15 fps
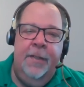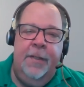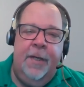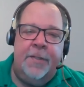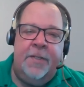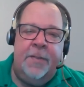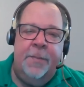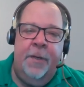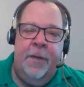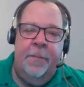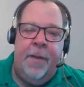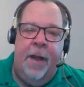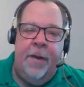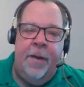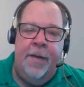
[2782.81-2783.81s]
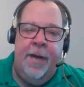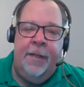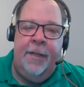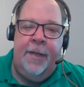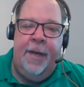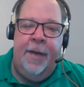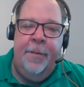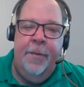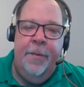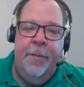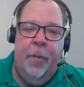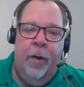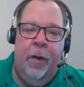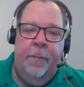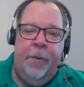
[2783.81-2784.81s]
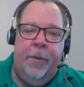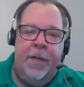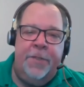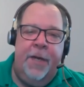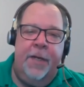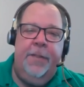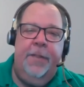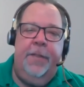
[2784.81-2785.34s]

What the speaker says: customer about an LED wall project?